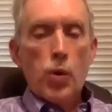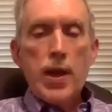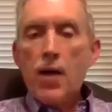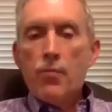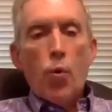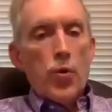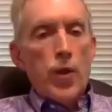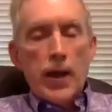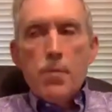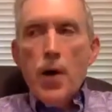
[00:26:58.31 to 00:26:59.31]
We have more than
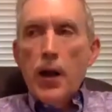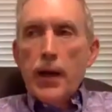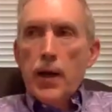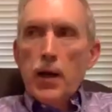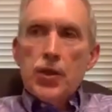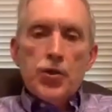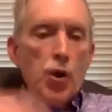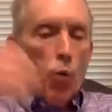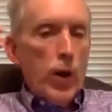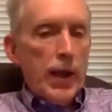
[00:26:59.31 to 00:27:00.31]
anybody else. And so
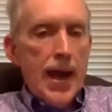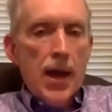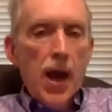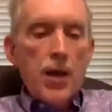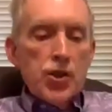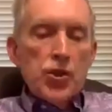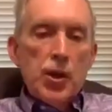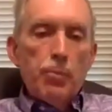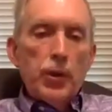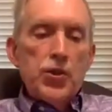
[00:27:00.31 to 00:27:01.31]
we cannot just
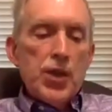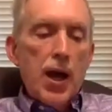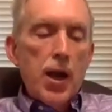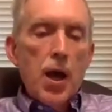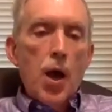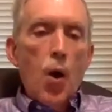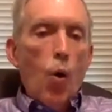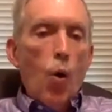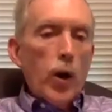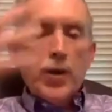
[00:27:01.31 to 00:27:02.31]
simply say,
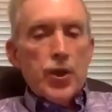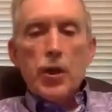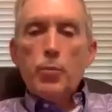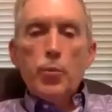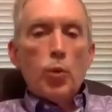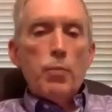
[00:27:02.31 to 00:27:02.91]
we're just going to pull